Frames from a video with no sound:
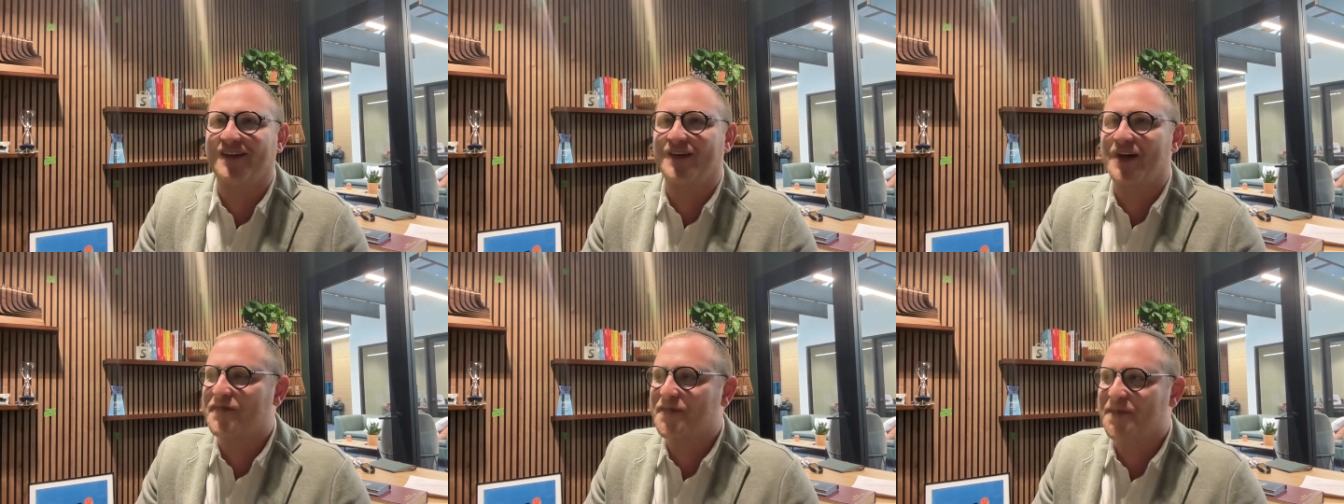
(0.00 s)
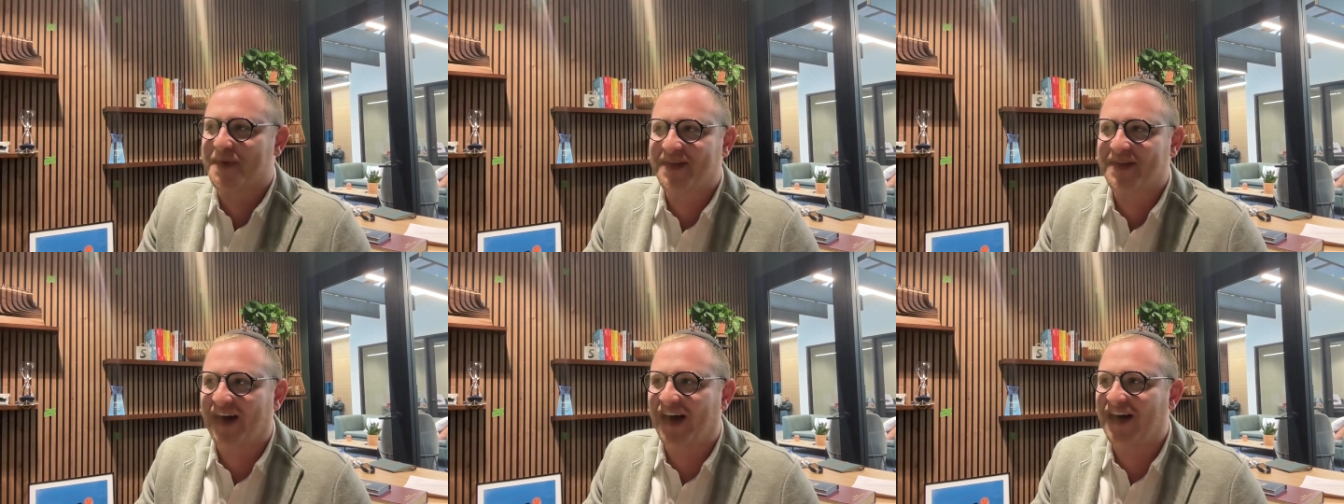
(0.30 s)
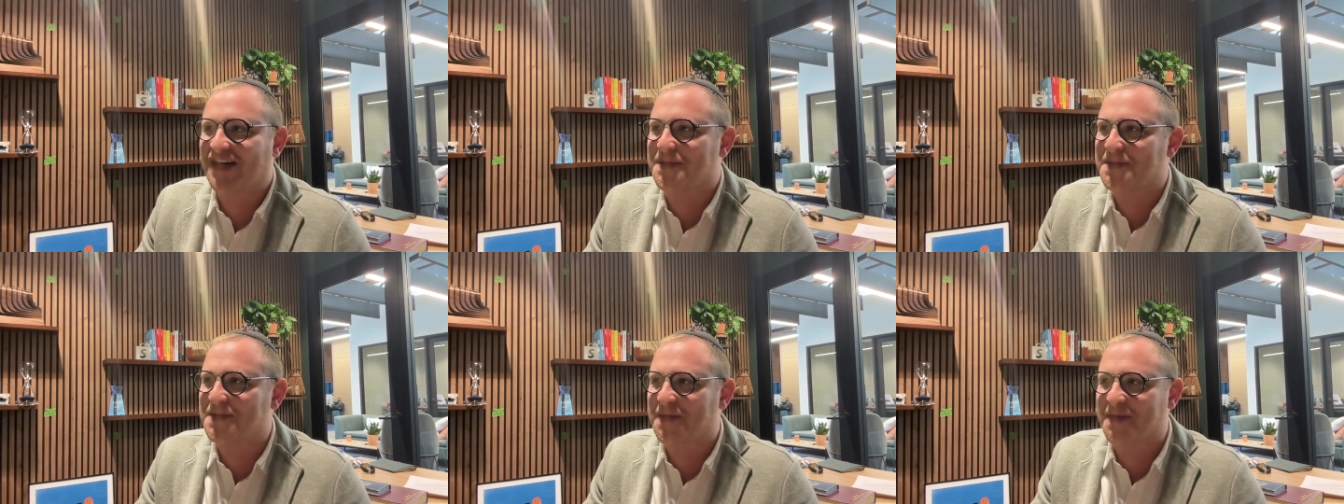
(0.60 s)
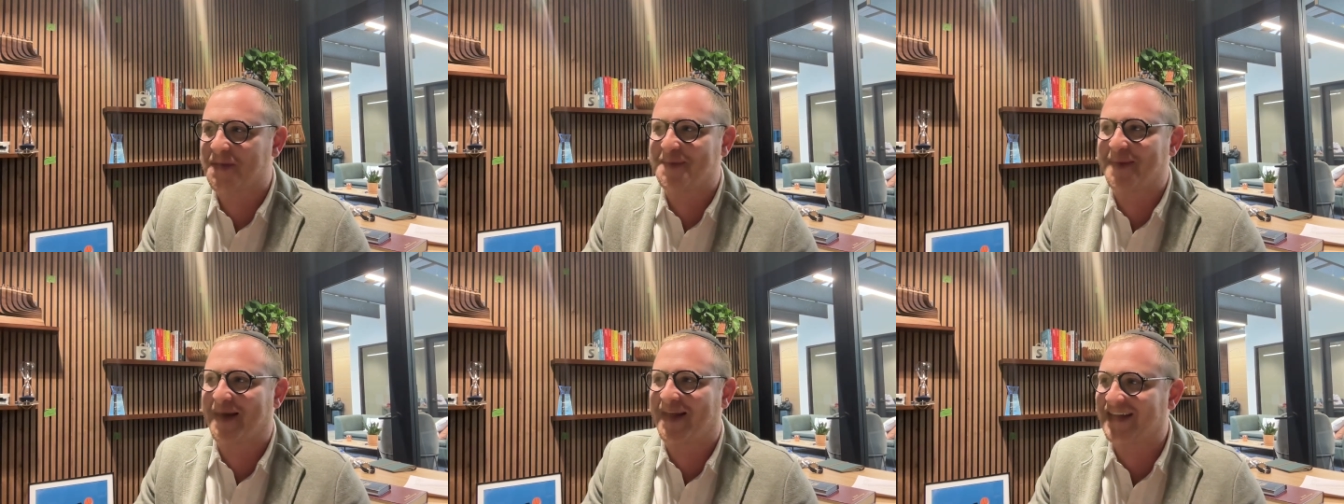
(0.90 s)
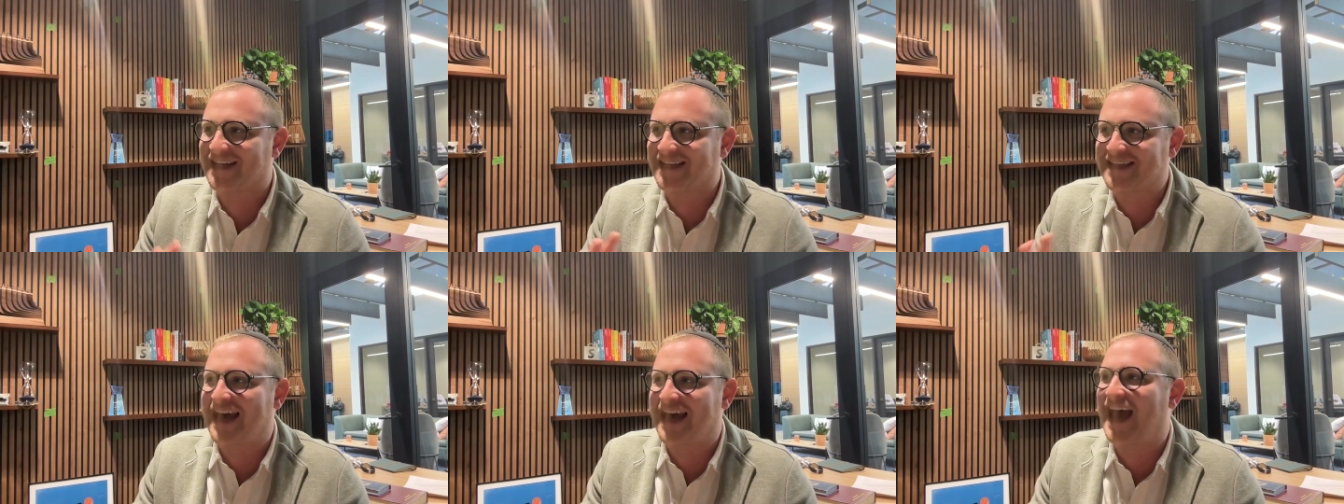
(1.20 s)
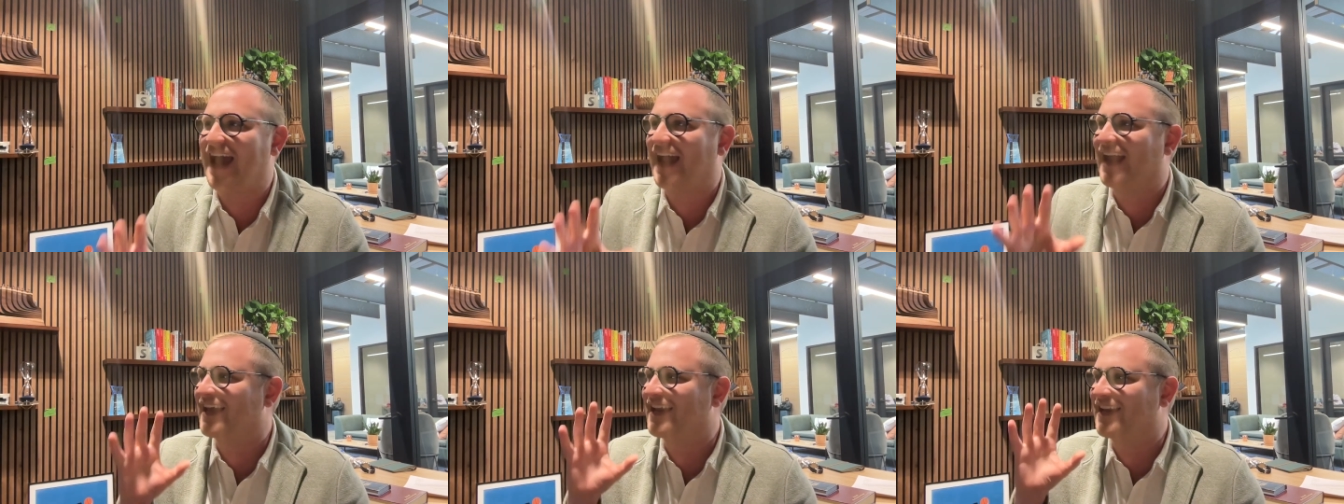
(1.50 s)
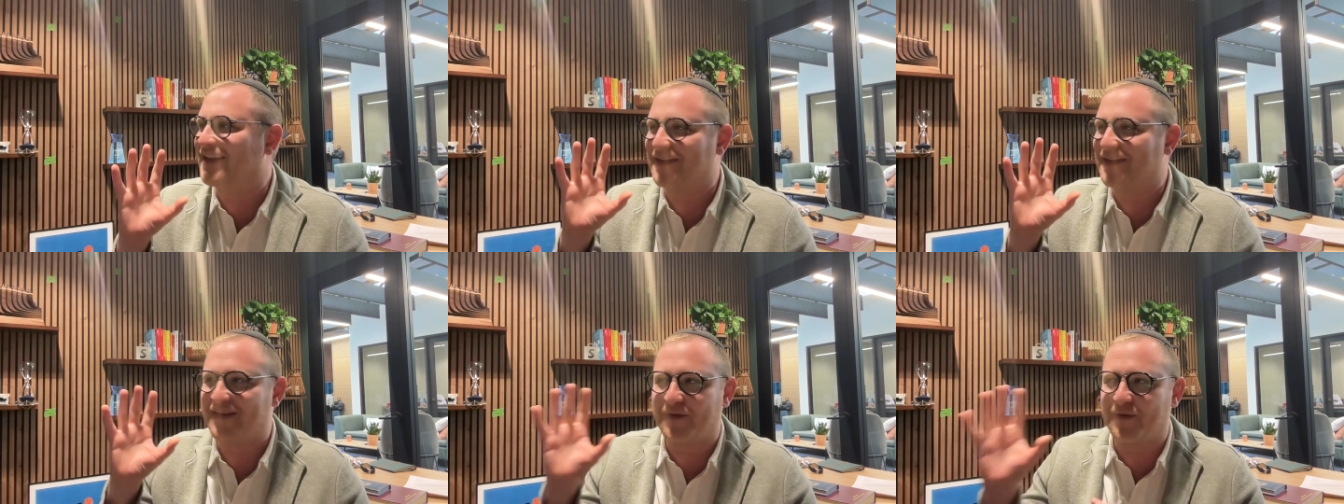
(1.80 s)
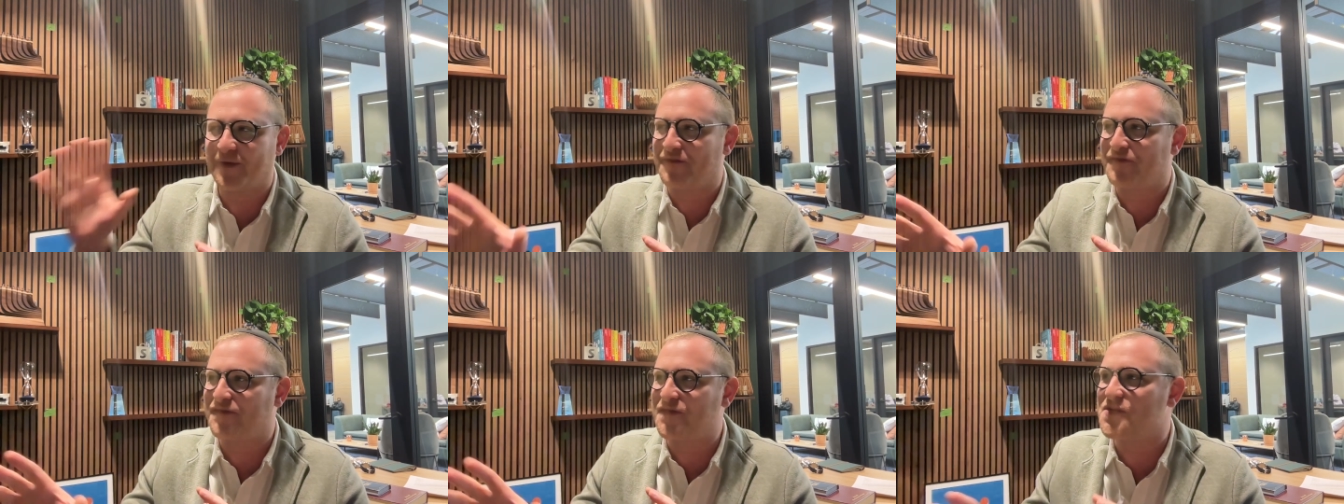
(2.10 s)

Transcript: And everyone we talked, it was always about like tech and the